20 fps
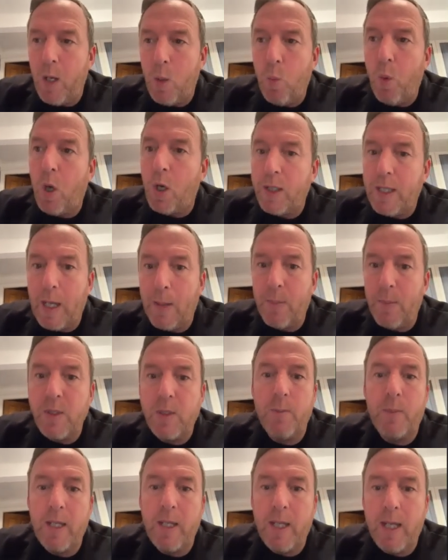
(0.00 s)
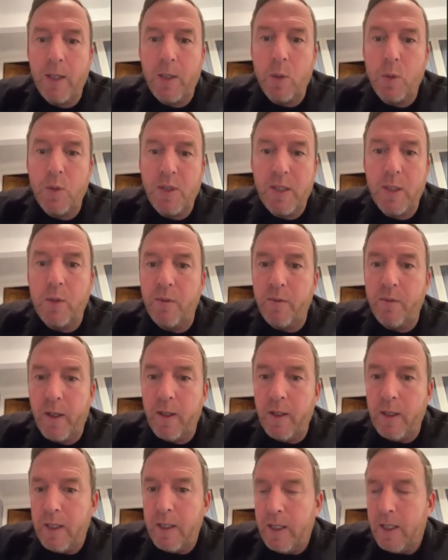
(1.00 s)
what had happened to Bernardo
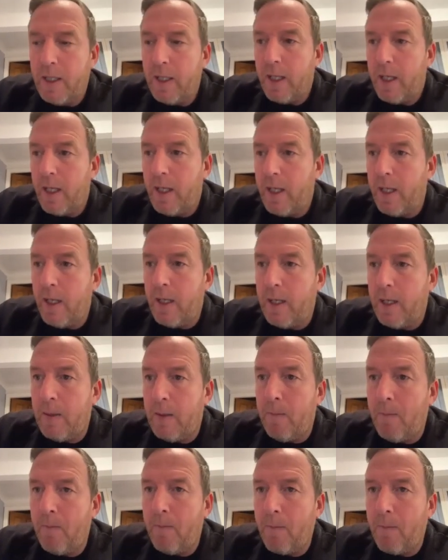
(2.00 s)
Silva. Now,